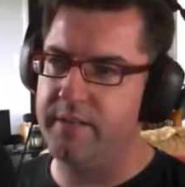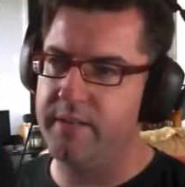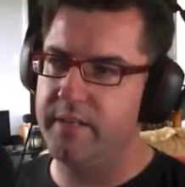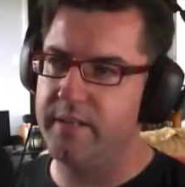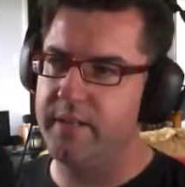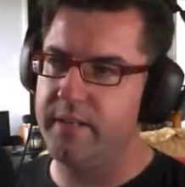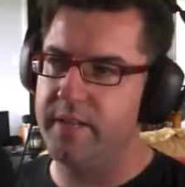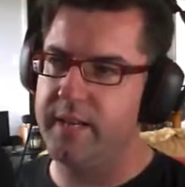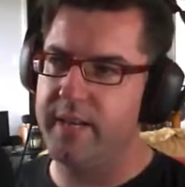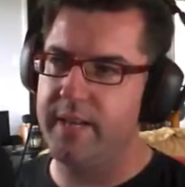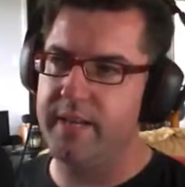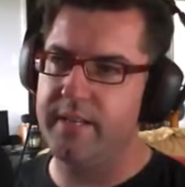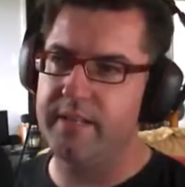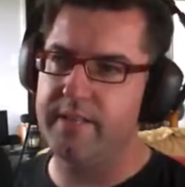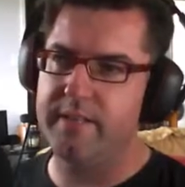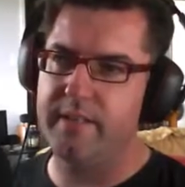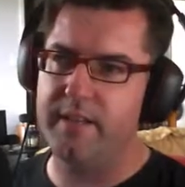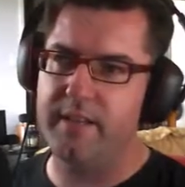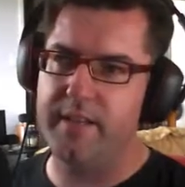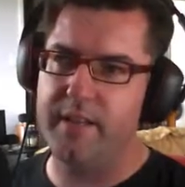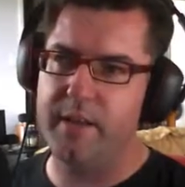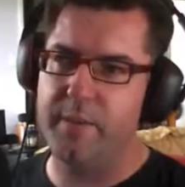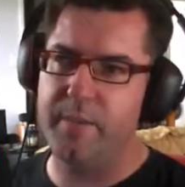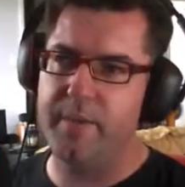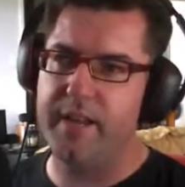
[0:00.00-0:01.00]
Okay,
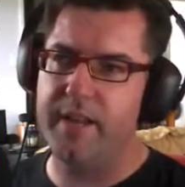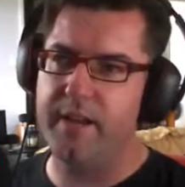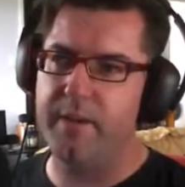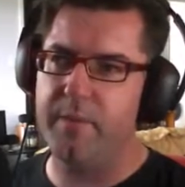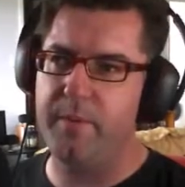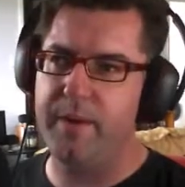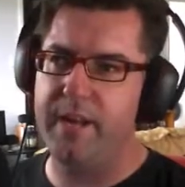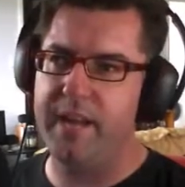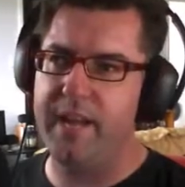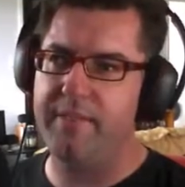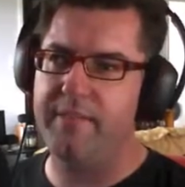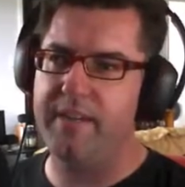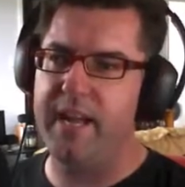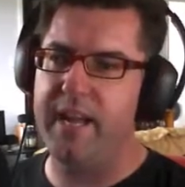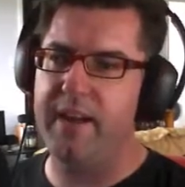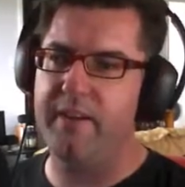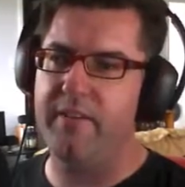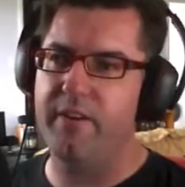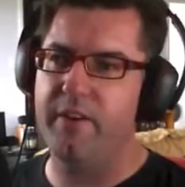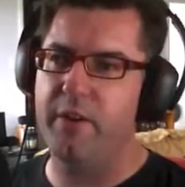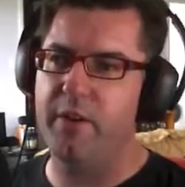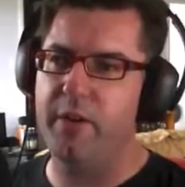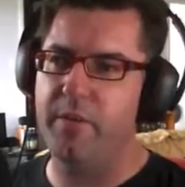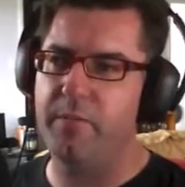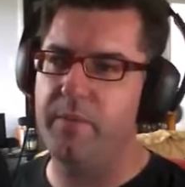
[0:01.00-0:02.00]
so there we go. We have an
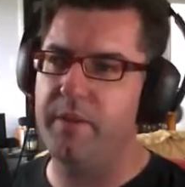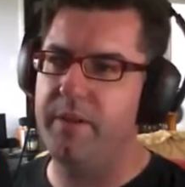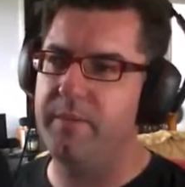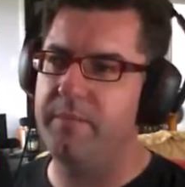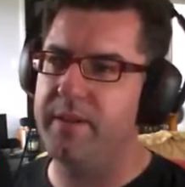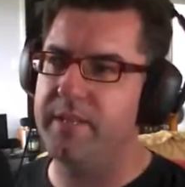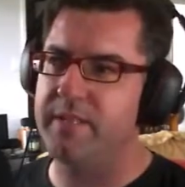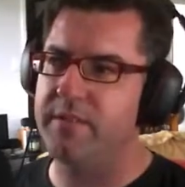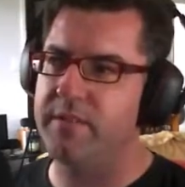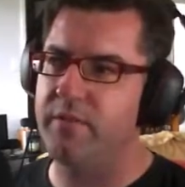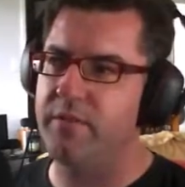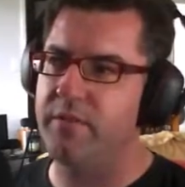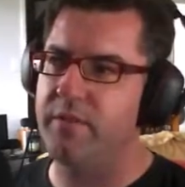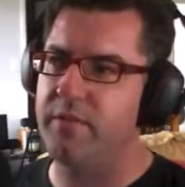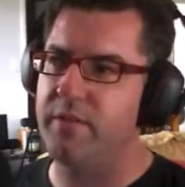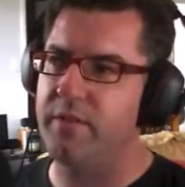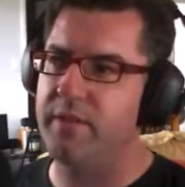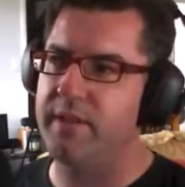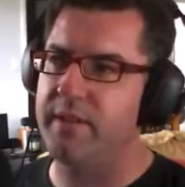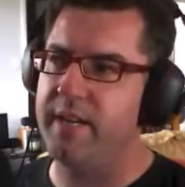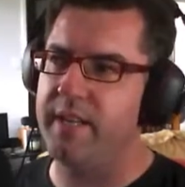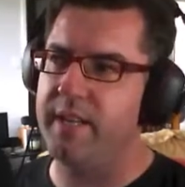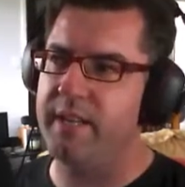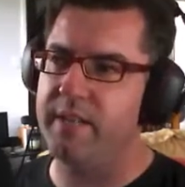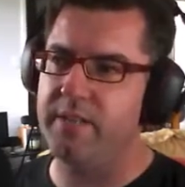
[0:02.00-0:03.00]
arrowhead. We must have threw
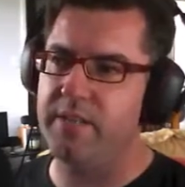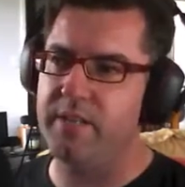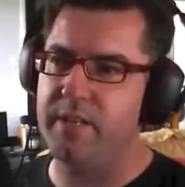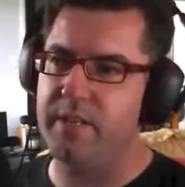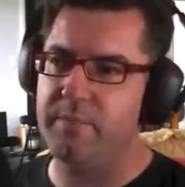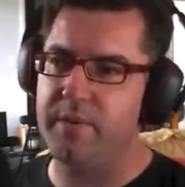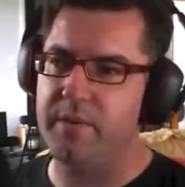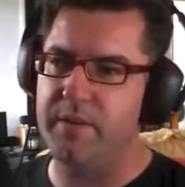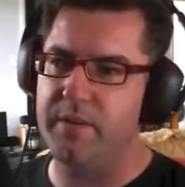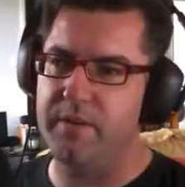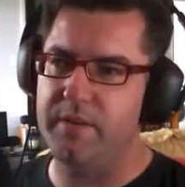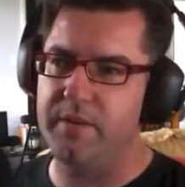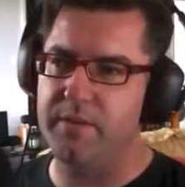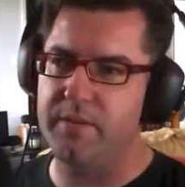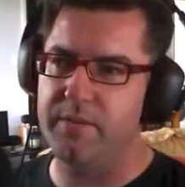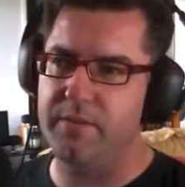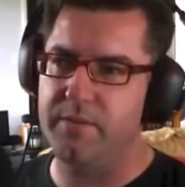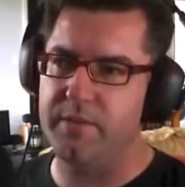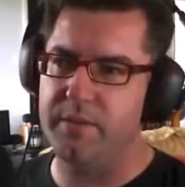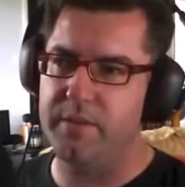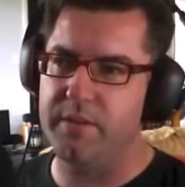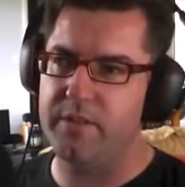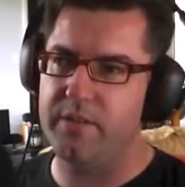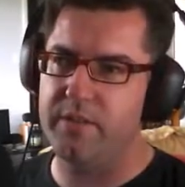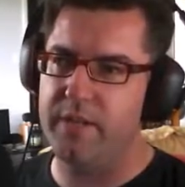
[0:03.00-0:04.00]
that other
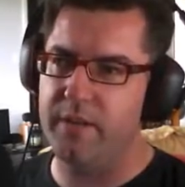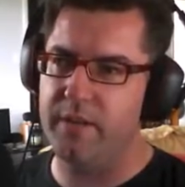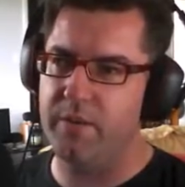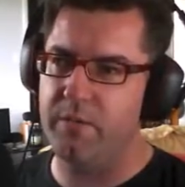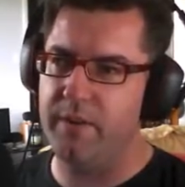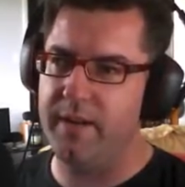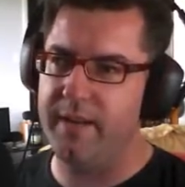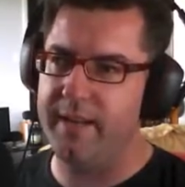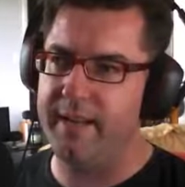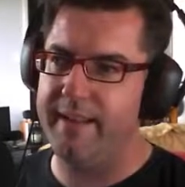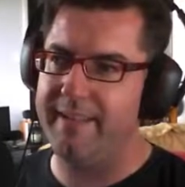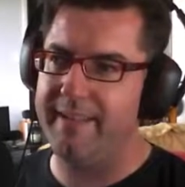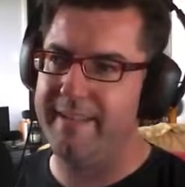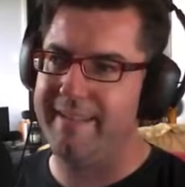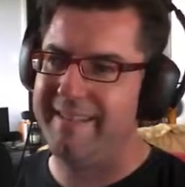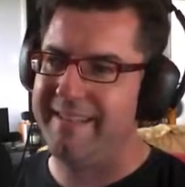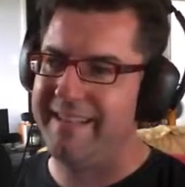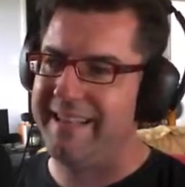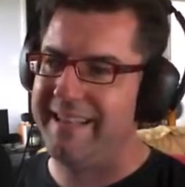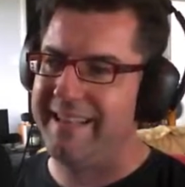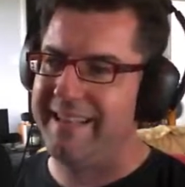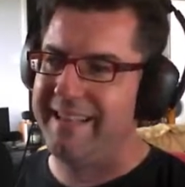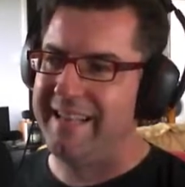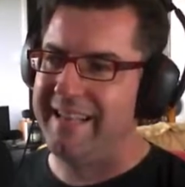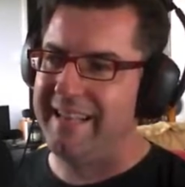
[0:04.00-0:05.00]
shit away.
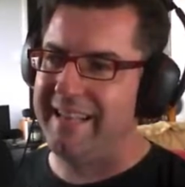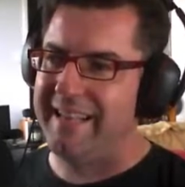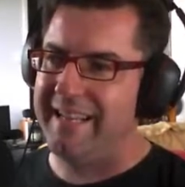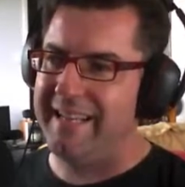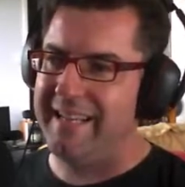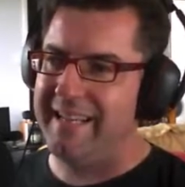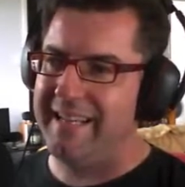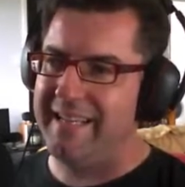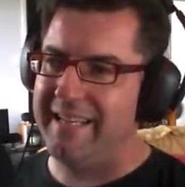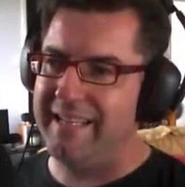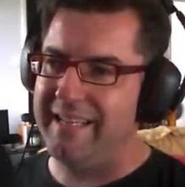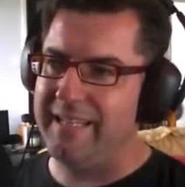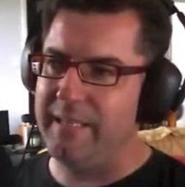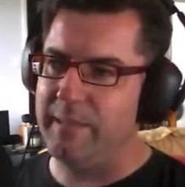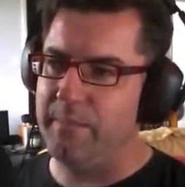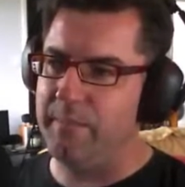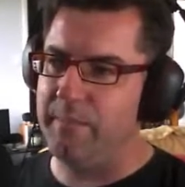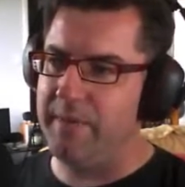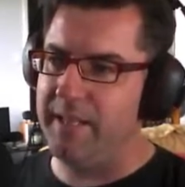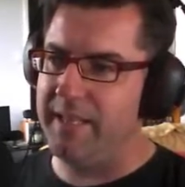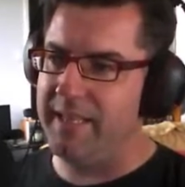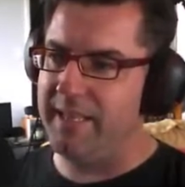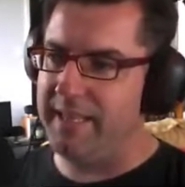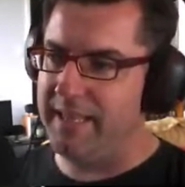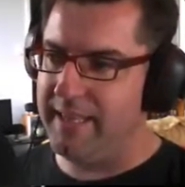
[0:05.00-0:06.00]

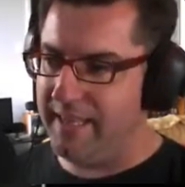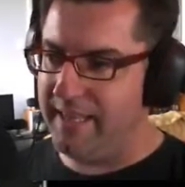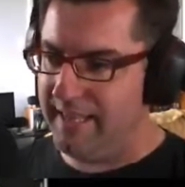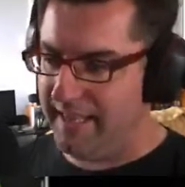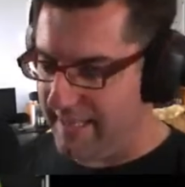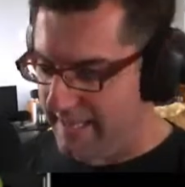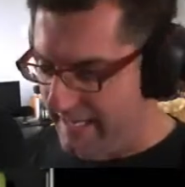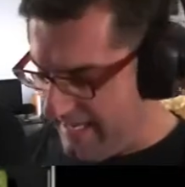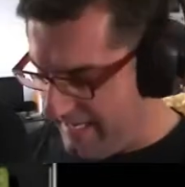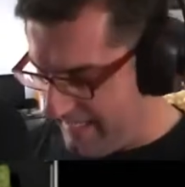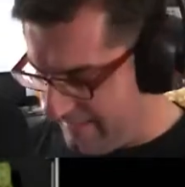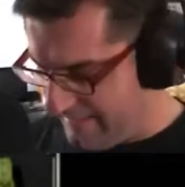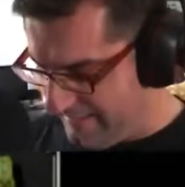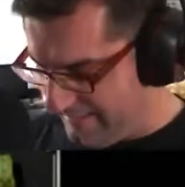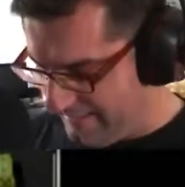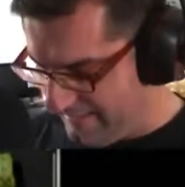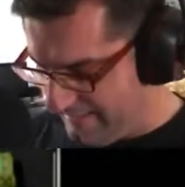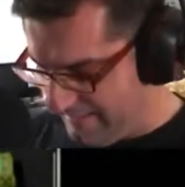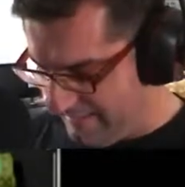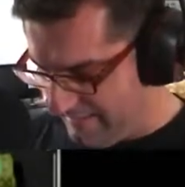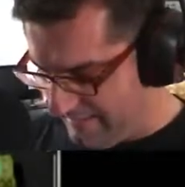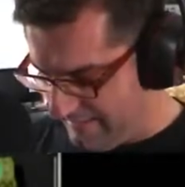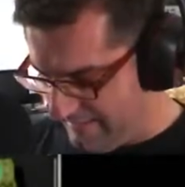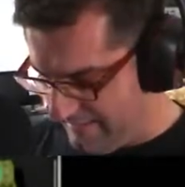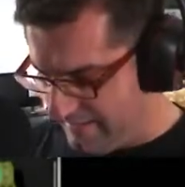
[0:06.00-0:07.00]

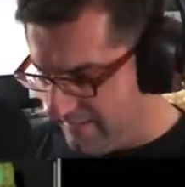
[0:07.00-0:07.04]
Let's